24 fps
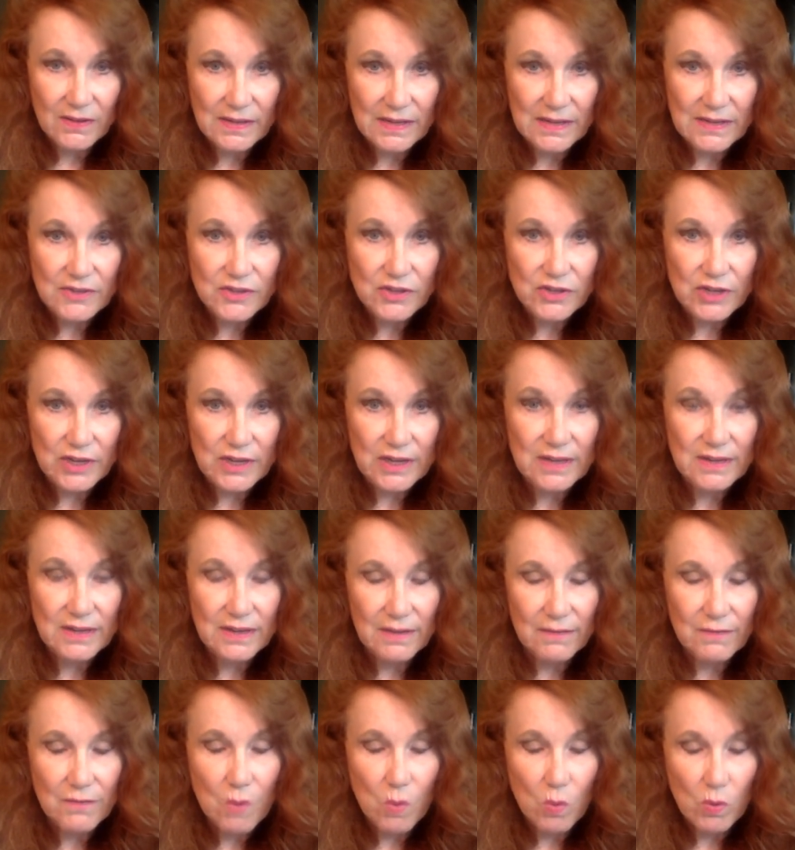and she
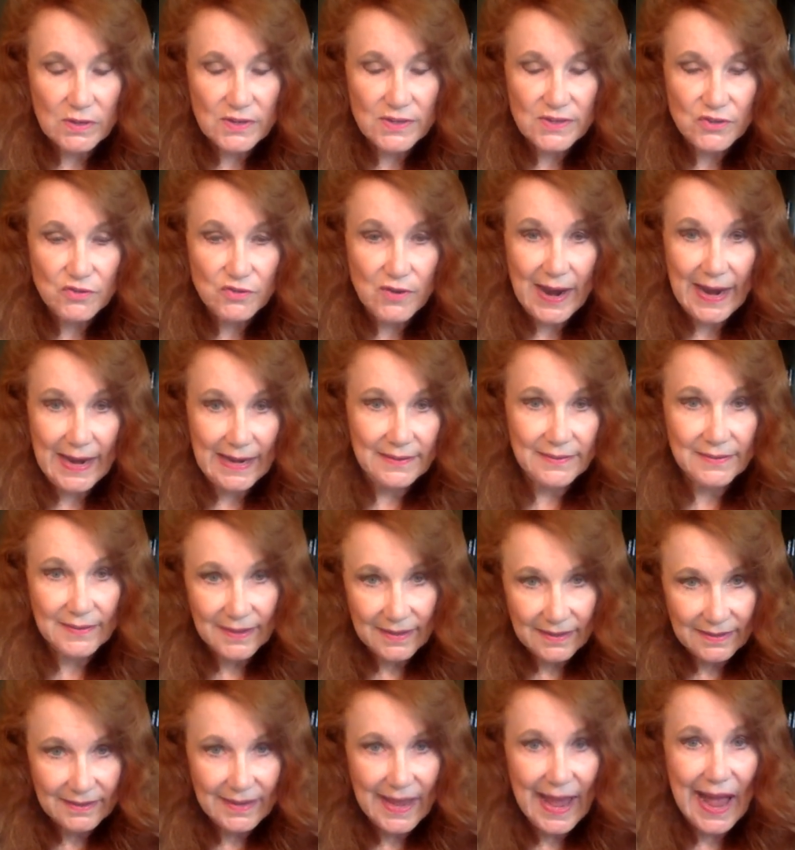of course drank the
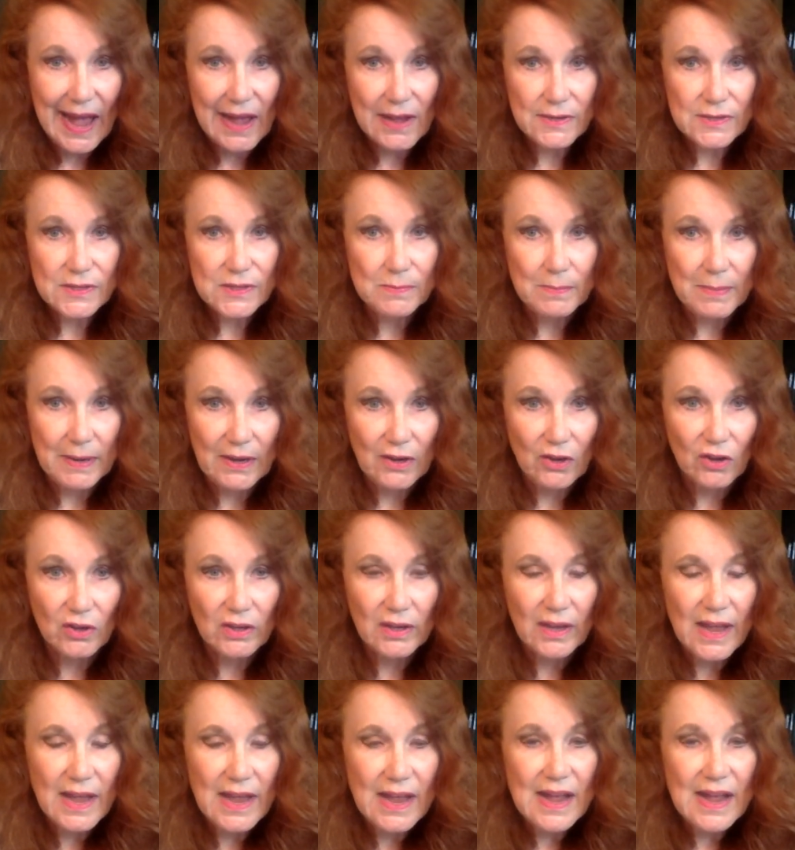cow's milk.